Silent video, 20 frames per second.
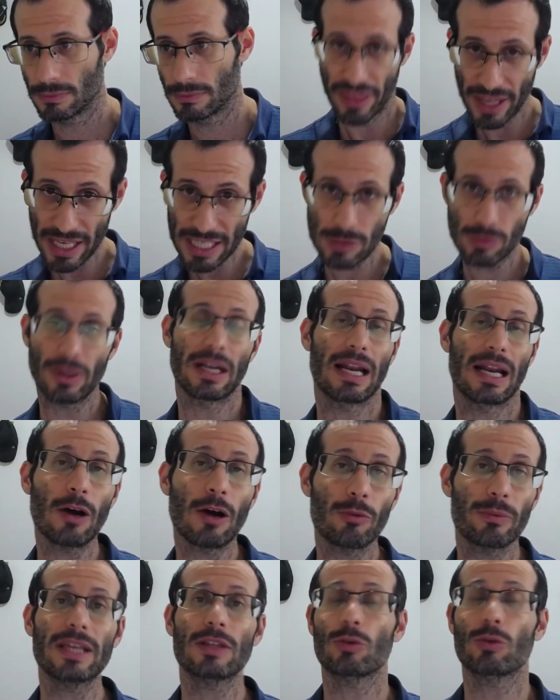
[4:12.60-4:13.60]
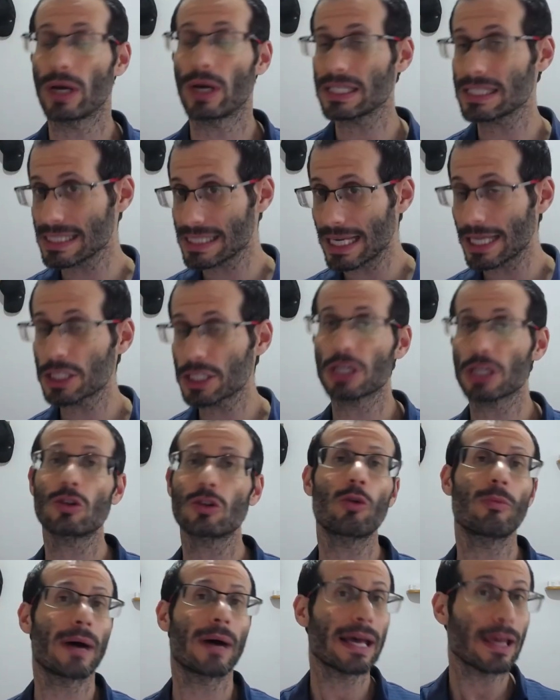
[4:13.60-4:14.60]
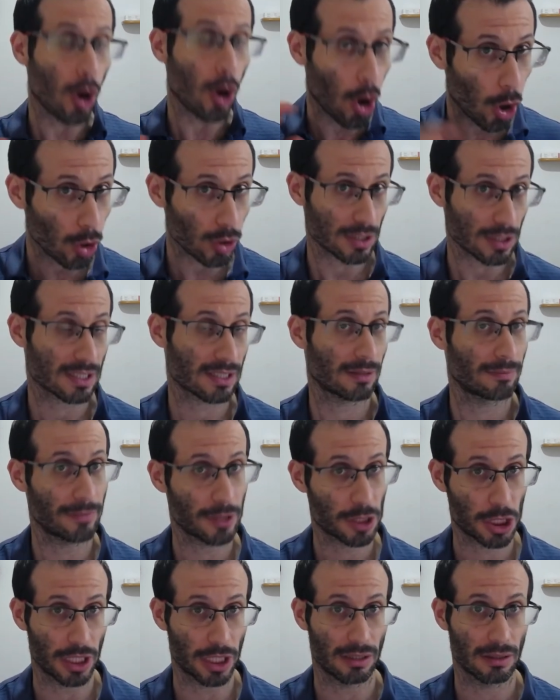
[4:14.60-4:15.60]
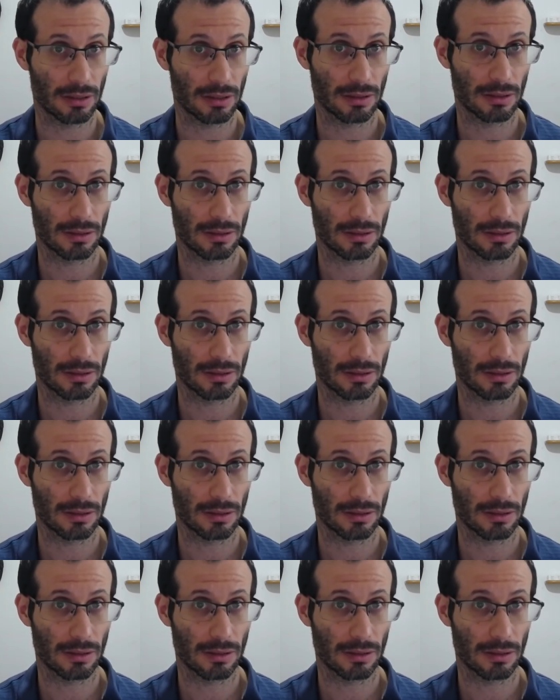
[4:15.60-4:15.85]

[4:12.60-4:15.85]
This will allow me to SSH into my host machine.